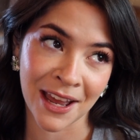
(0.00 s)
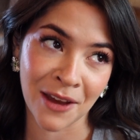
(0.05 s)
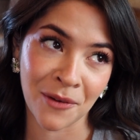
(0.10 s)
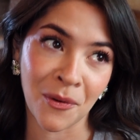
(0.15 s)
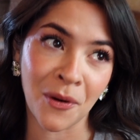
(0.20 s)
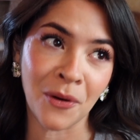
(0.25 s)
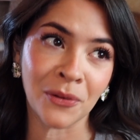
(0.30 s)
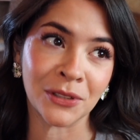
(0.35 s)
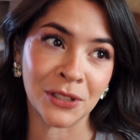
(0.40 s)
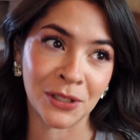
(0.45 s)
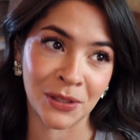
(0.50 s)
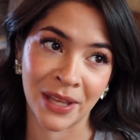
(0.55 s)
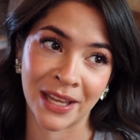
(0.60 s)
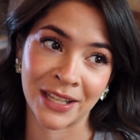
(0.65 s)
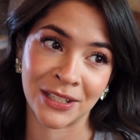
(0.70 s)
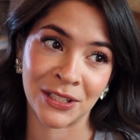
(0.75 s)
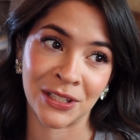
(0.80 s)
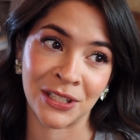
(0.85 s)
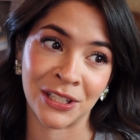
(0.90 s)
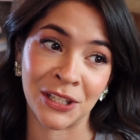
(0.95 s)
I won't do
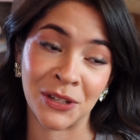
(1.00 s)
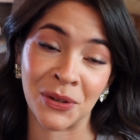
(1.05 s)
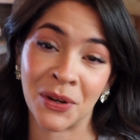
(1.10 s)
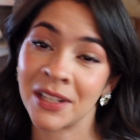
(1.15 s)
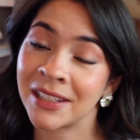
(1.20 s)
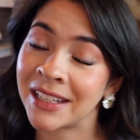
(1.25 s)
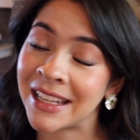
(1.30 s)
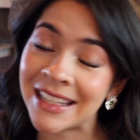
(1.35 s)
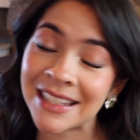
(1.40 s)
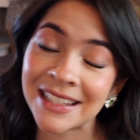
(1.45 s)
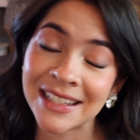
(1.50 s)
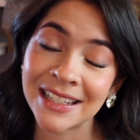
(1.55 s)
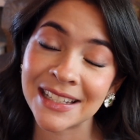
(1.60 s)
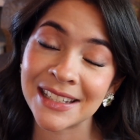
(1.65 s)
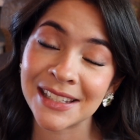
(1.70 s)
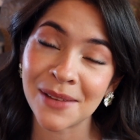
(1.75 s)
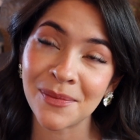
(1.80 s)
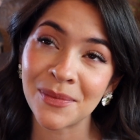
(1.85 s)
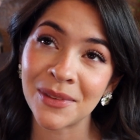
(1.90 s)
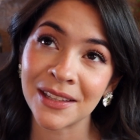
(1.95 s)
that to you unless
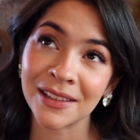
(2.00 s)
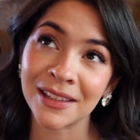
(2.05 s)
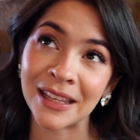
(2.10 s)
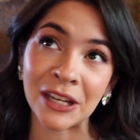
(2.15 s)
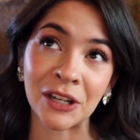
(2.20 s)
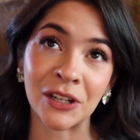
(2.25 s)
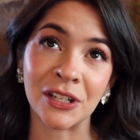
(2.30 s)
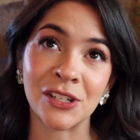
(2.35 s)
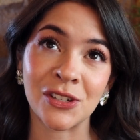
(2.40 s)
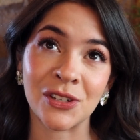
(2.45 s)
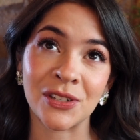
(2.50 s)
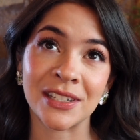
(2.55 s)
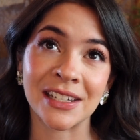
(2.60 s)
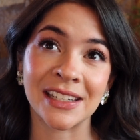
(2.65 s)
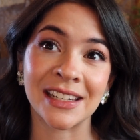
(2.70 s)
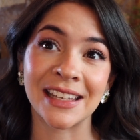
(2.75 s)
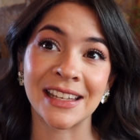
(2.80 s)
it's something that you're interested